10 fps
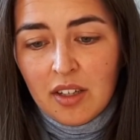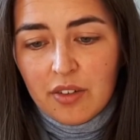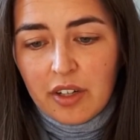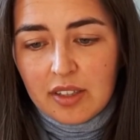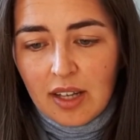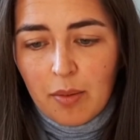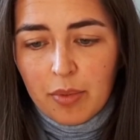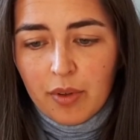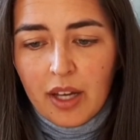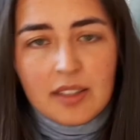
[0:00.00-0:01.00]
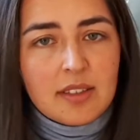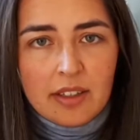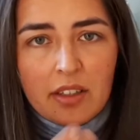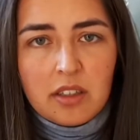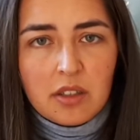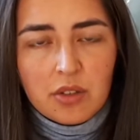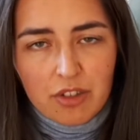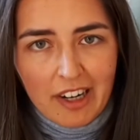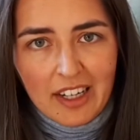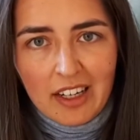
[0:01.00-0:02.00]
For example, I started a new
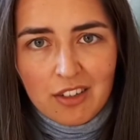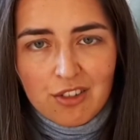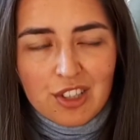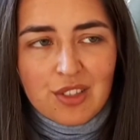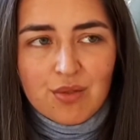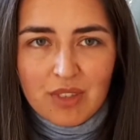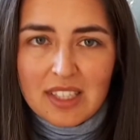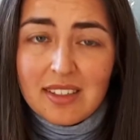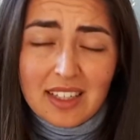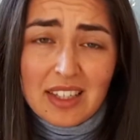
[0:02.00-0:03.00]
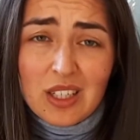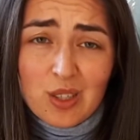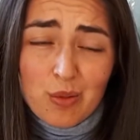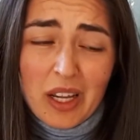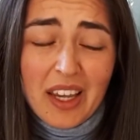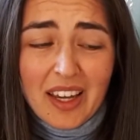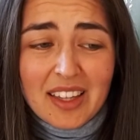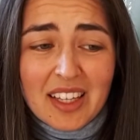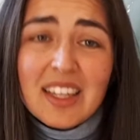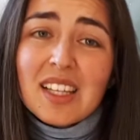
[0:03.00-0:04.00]
training just recently this week. I
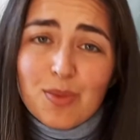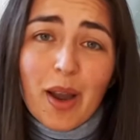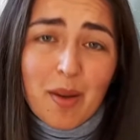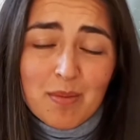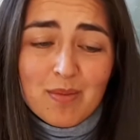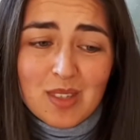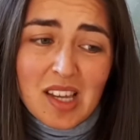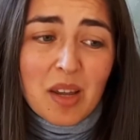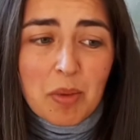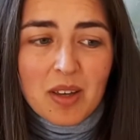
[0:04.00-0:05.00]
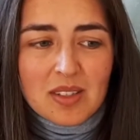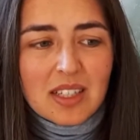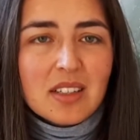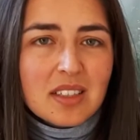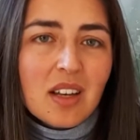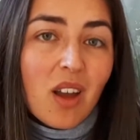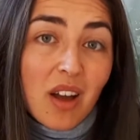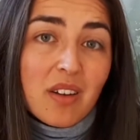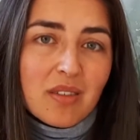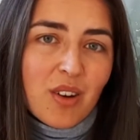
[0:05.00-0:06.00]
think that's why I'm sick, because there is a
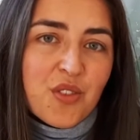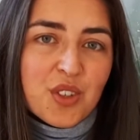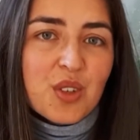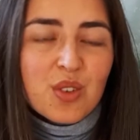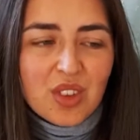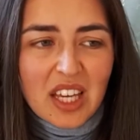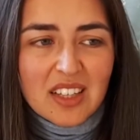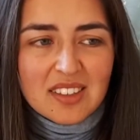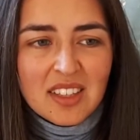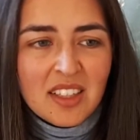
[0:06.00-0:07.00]
lot of new things